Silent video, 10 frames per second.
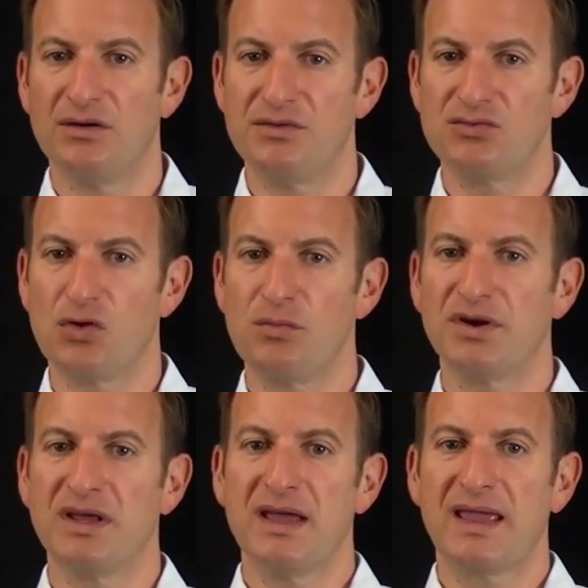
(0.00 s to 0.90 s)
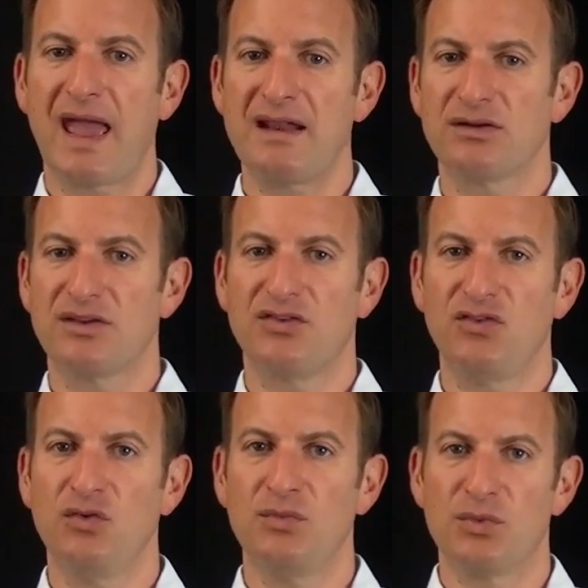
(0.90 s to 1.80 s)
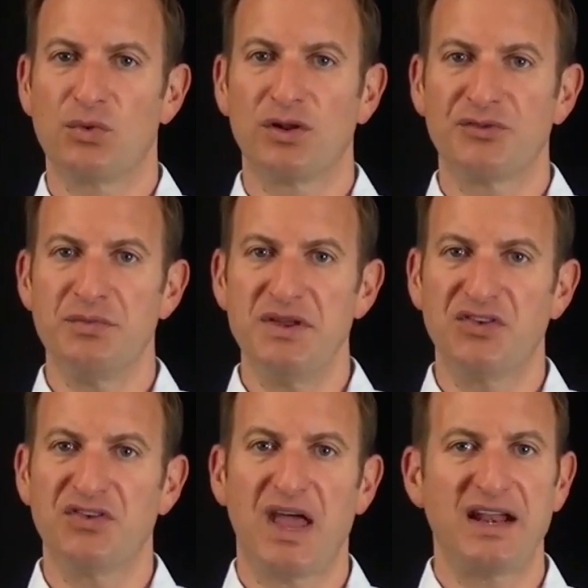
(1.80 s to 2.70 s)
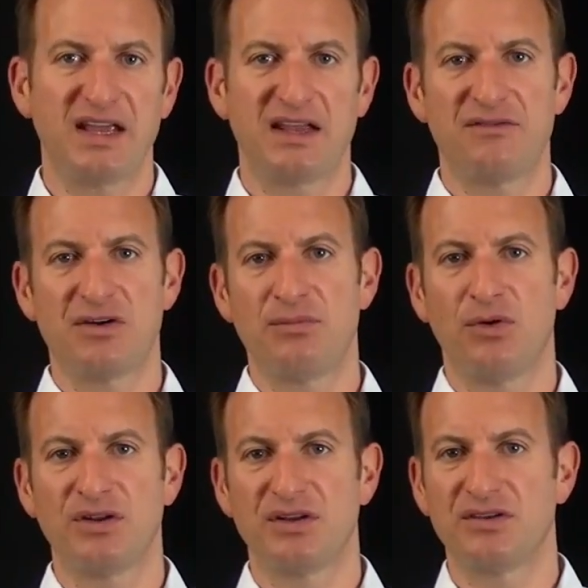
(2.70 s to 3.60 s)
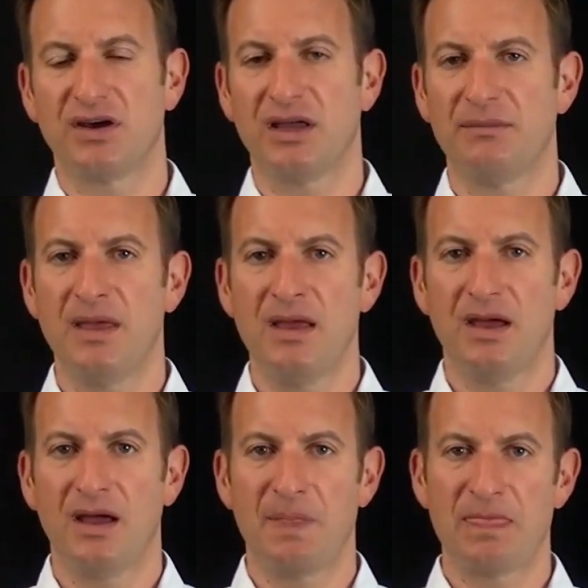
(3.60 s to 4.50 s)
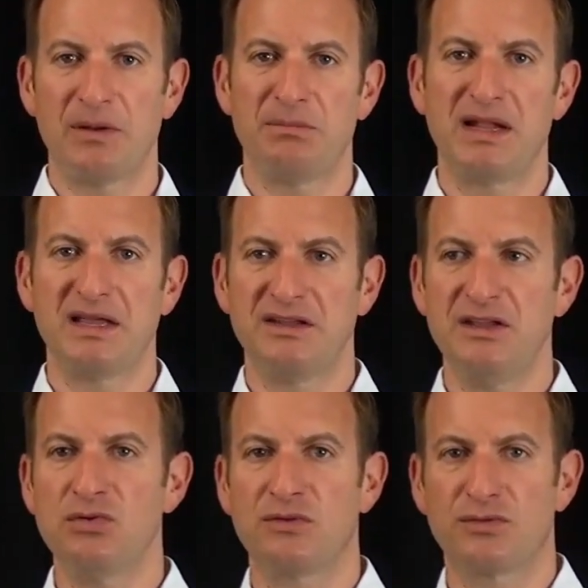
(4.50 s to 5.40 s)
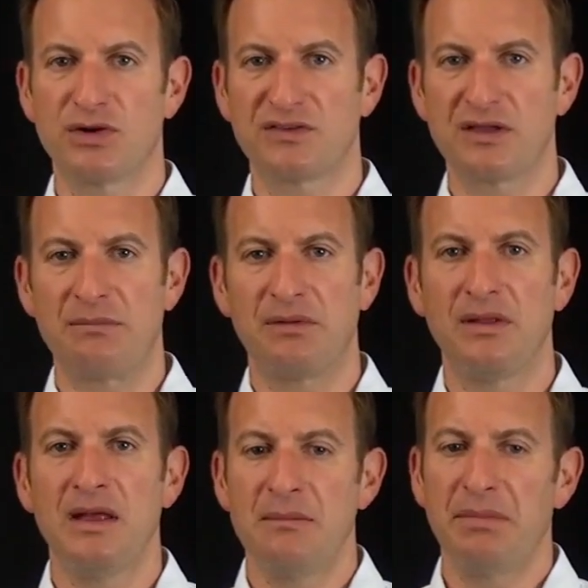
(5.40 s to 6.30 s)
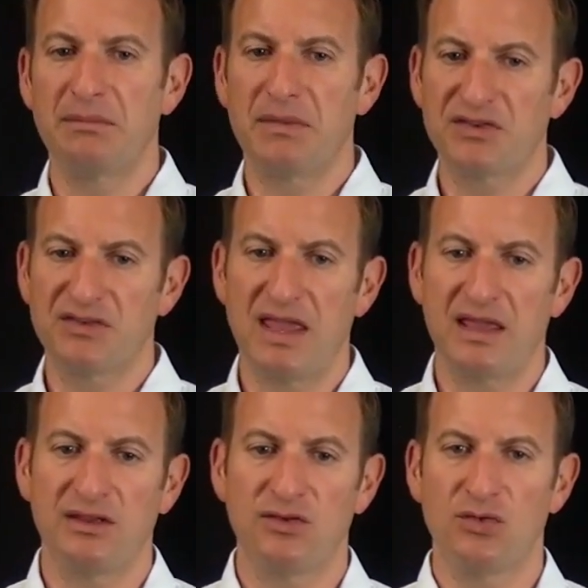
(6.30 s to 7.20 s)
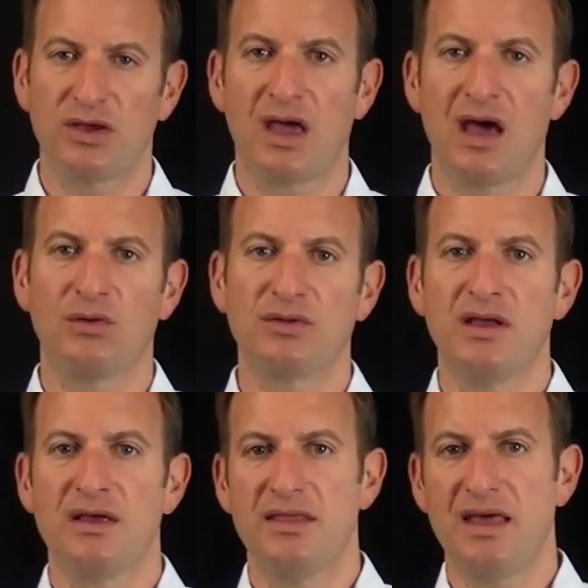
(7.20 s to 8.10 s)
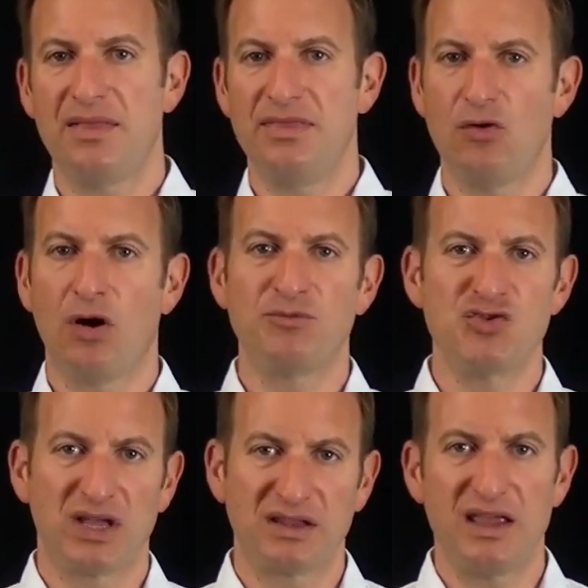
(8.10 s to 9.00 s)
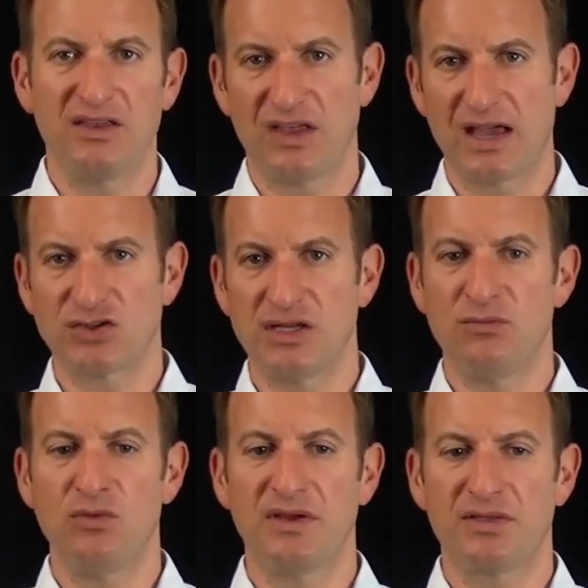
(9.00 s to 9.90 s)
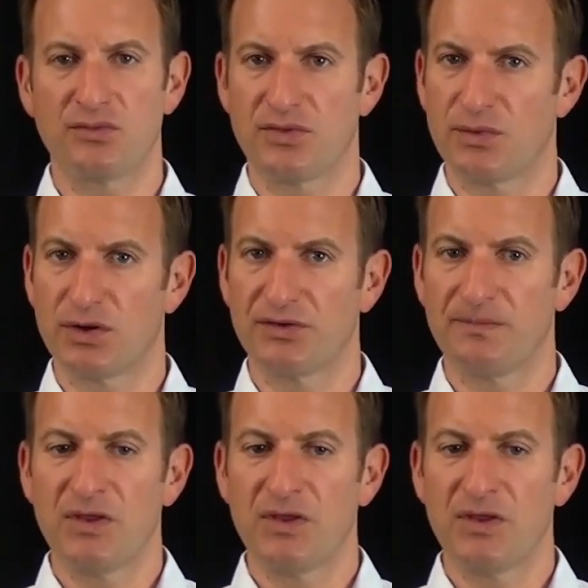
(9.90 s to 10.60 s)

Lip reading: robot cannot assume the world to be static at every point in time when planning a detour, for example, but must take into account that the object is actually moving through the world.